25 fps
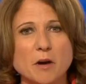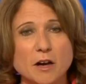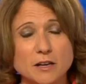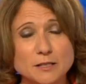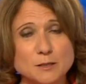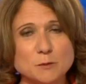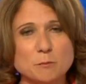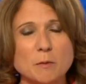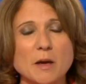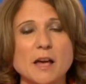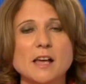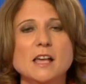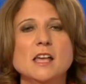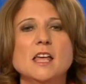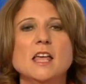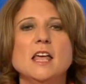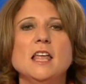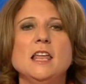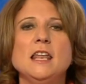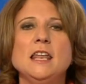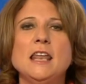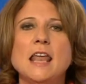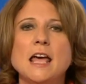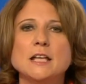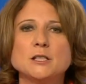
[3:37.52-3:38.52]
behind his back.
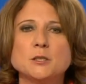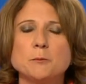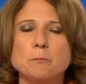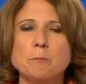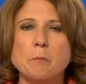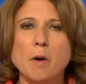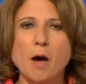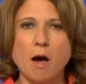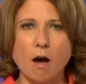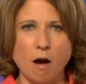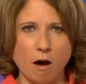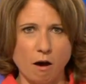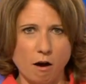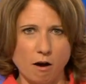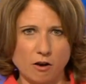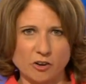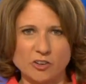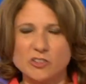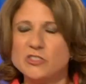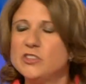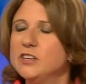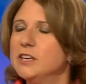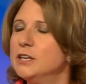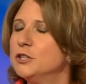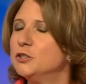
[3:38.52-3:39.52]
Yeah, let's exactly.
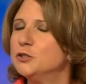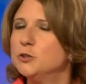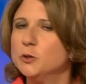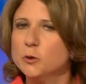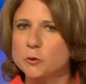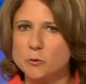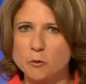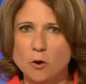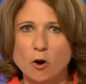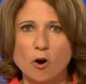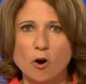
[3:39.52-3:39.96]
Park the issue